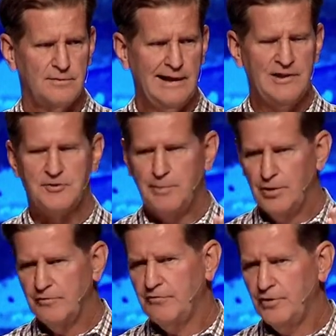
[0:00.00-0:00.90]
A
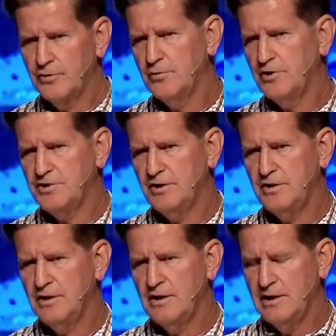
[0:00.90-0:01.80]
spirit filled Christian
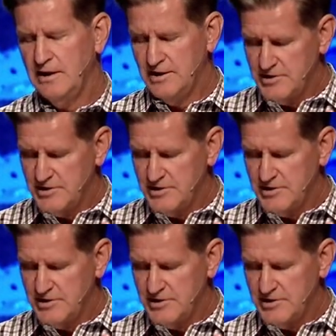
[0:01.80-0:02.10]
is